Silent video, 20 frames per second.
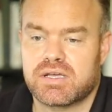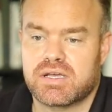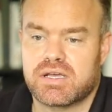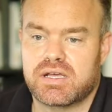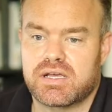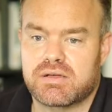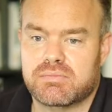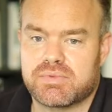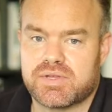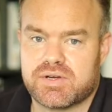
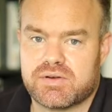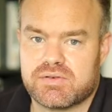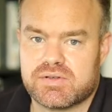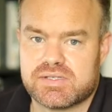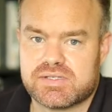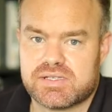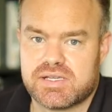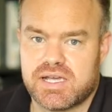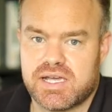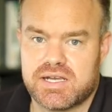um, there
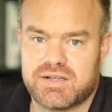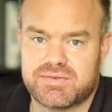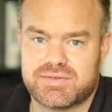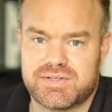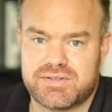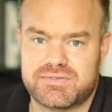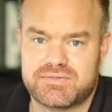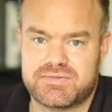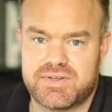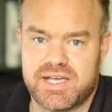was kind of
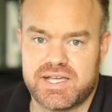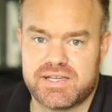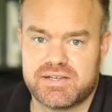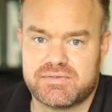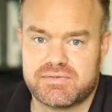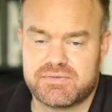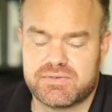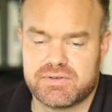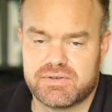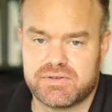a fight
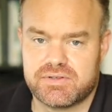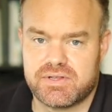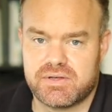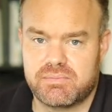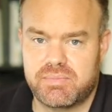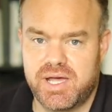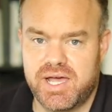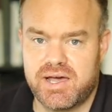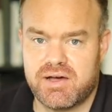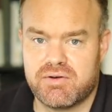for the
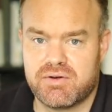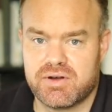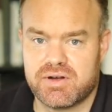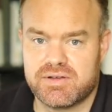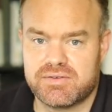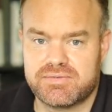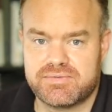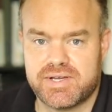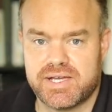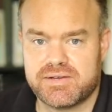power,
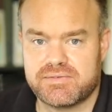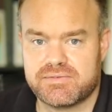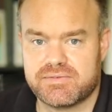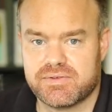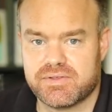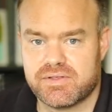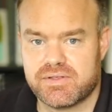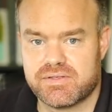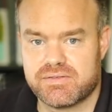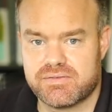a fight
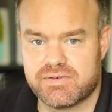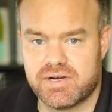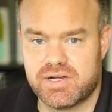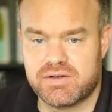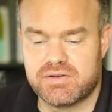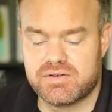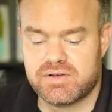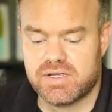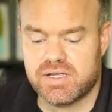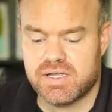for the
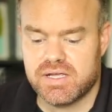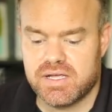throne.